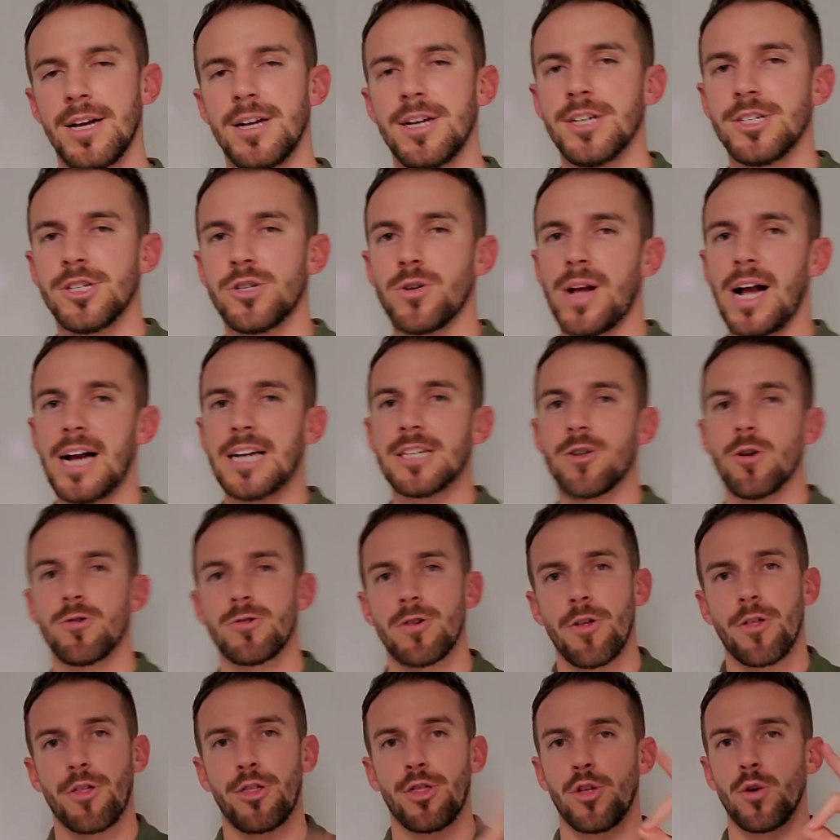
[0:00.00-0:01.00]
So guys, those
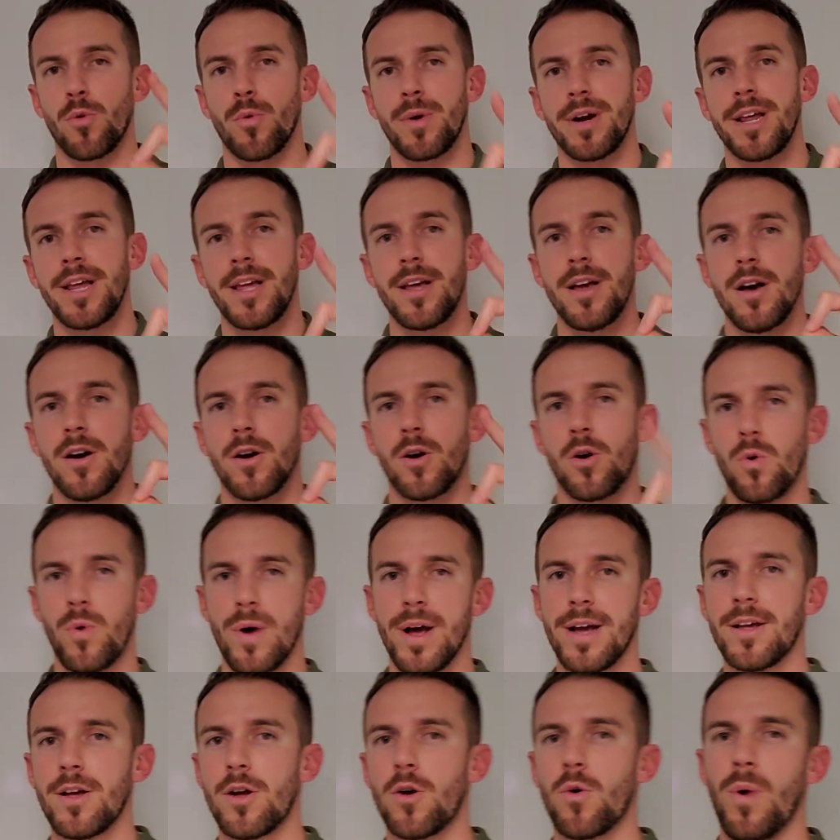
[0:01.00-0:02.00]
are 3
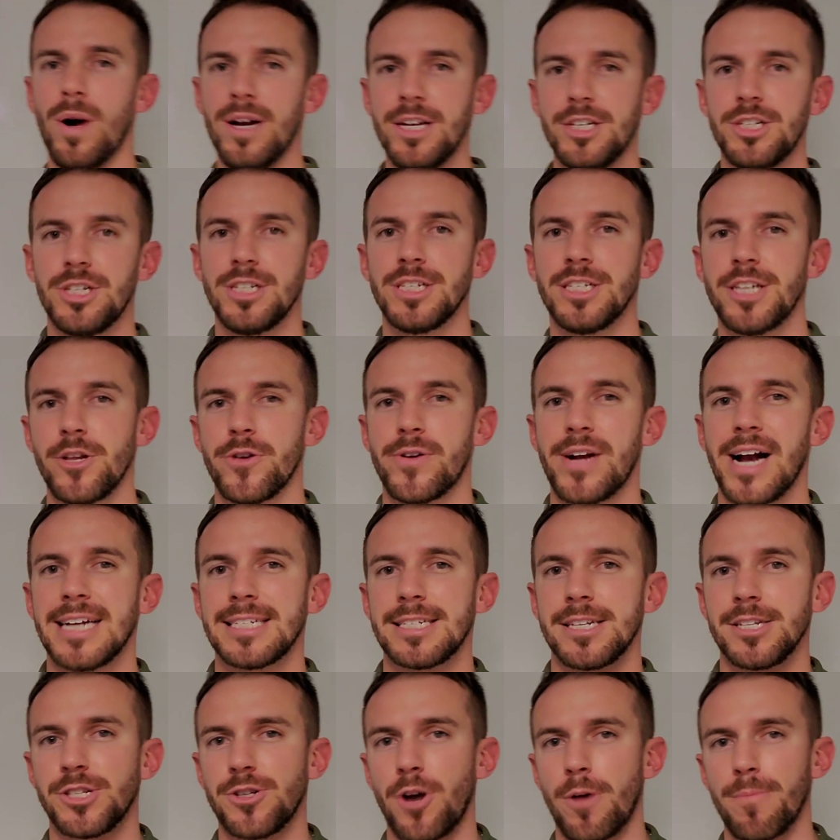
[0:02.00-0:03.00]
quick questions that you guys
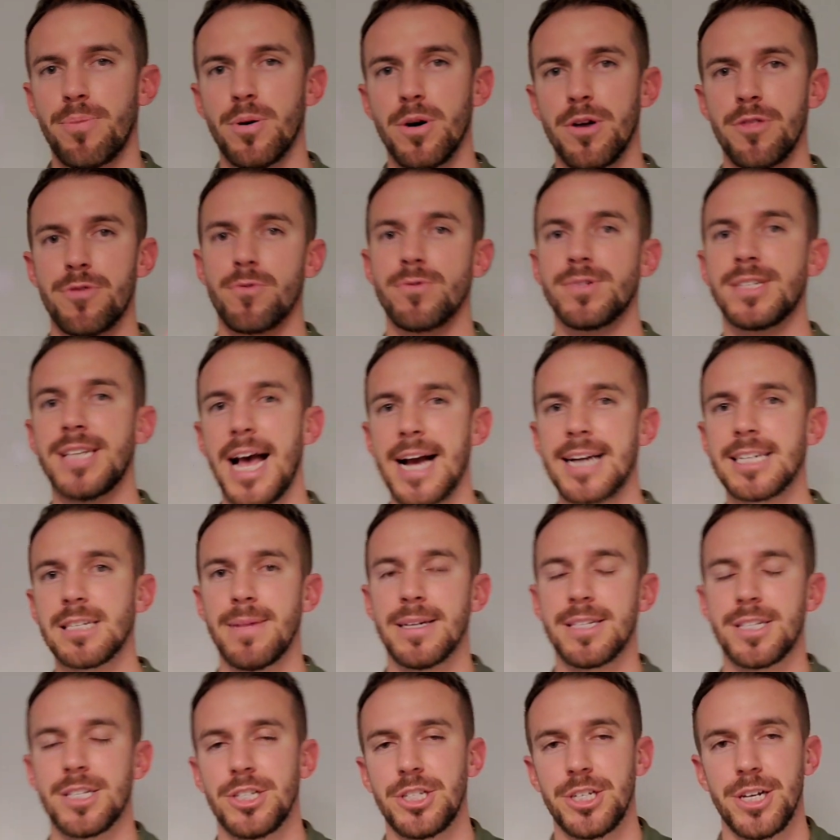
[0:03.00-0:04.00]
can start putting through text
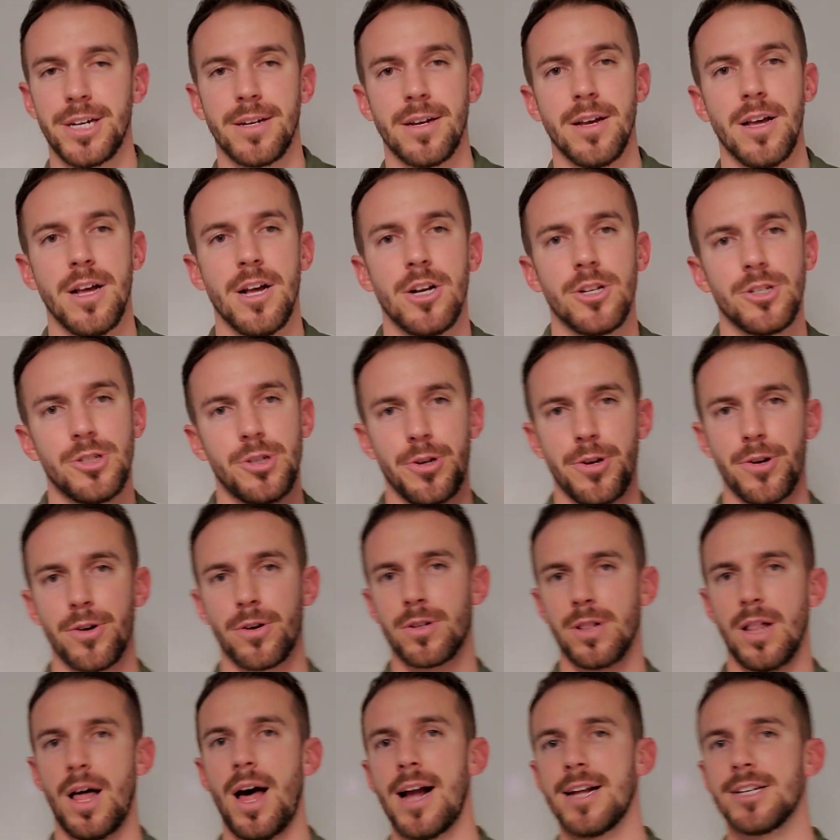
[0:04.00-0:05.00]
messaging to your
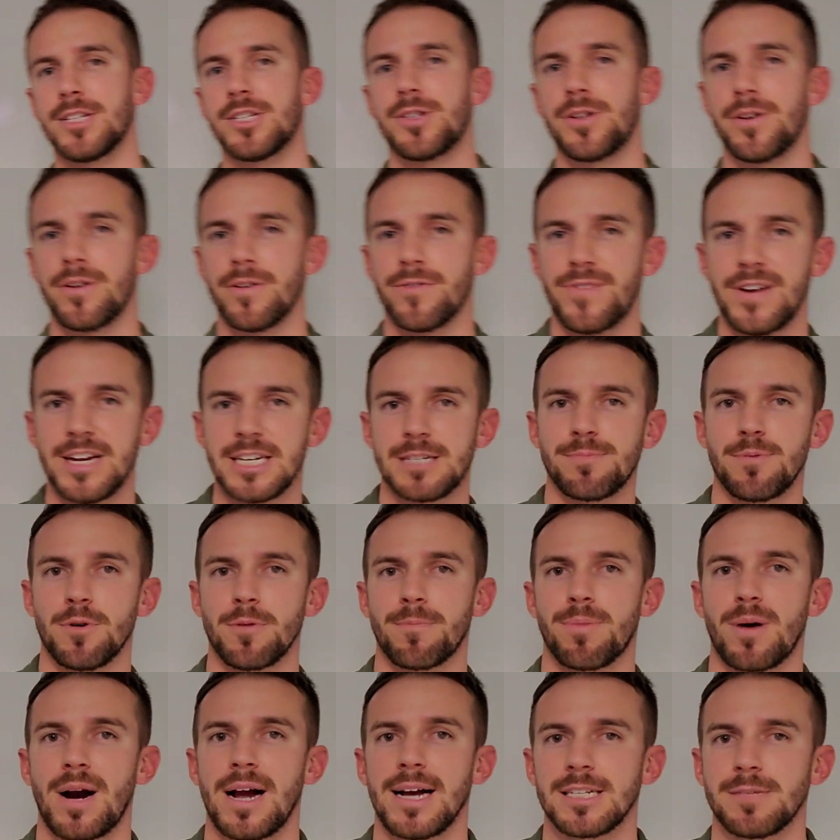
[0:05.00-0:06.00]
clients, to your
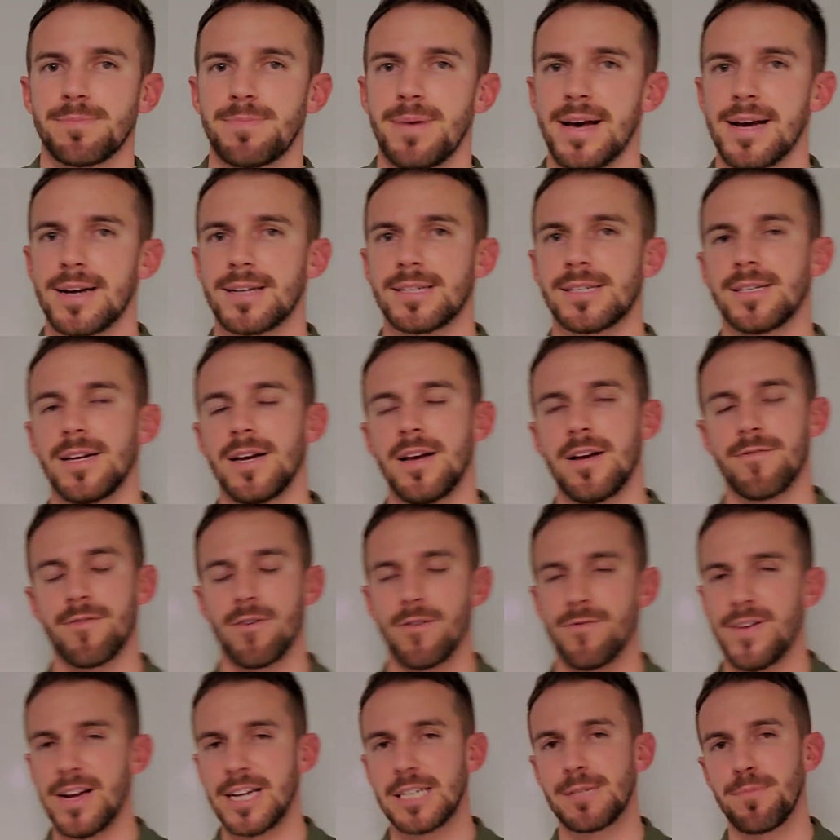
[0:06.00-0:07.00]
Facebook prospects
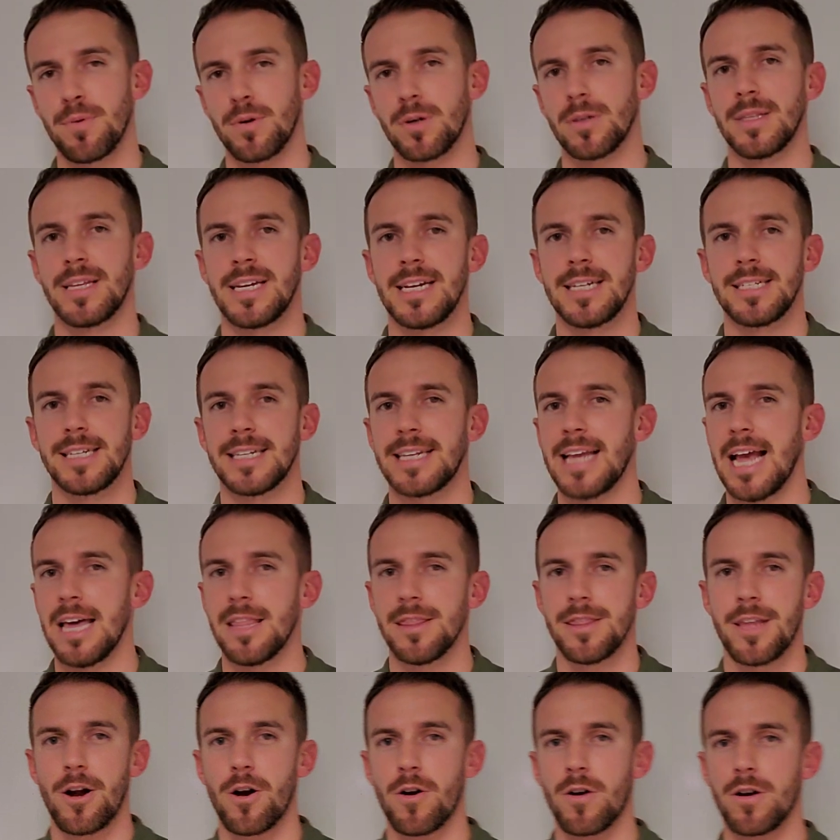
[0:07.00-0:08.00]
for Facebook leads.
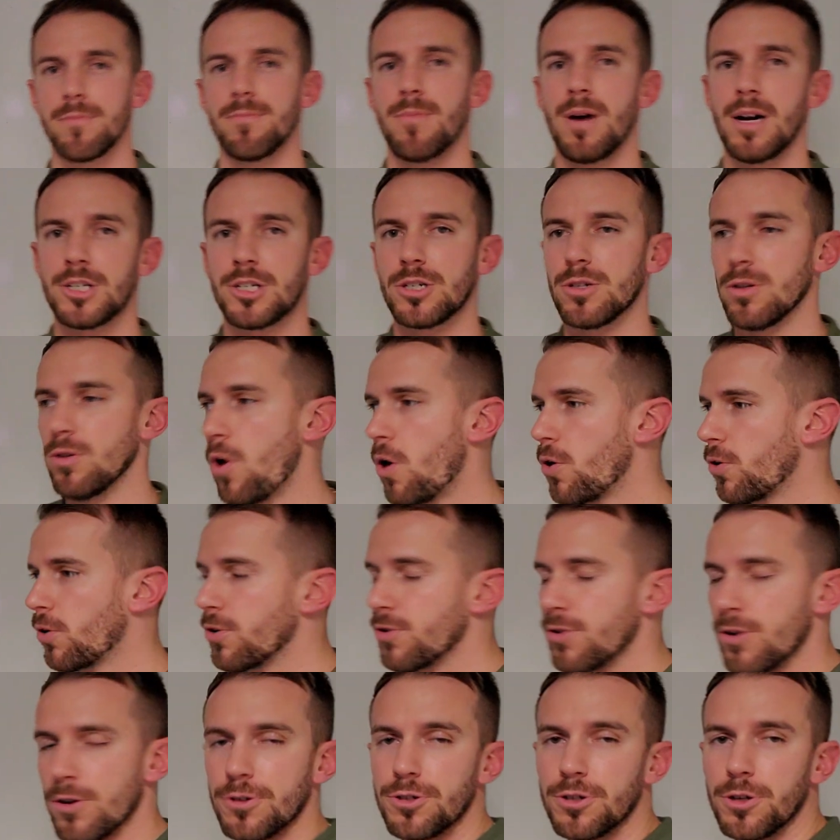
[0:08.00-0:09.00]
Again, they are a much
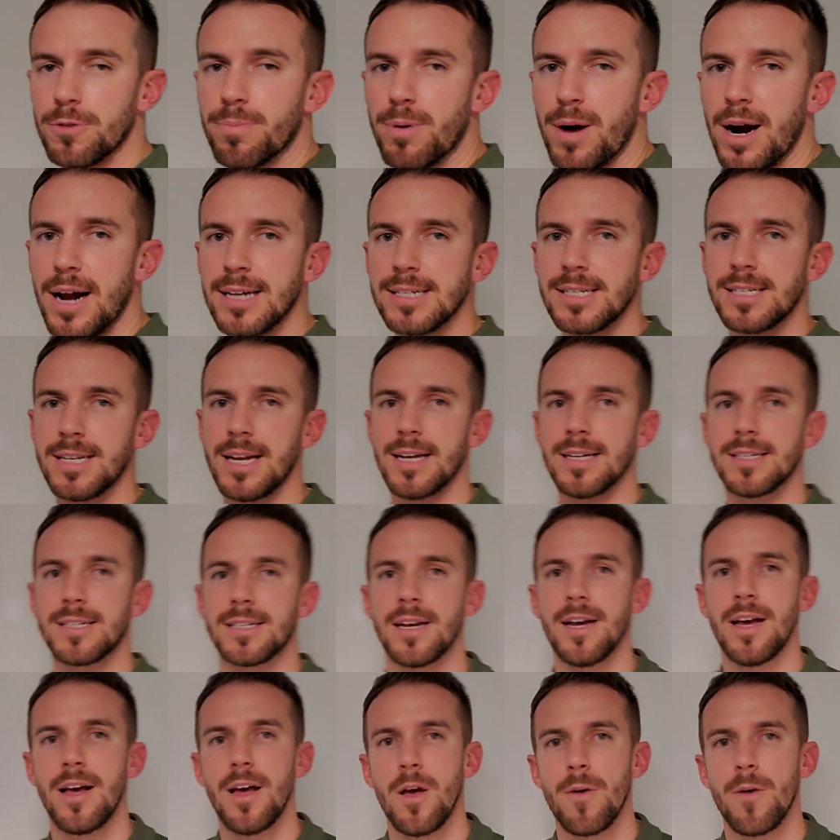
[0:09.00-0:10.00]
longer nurture process.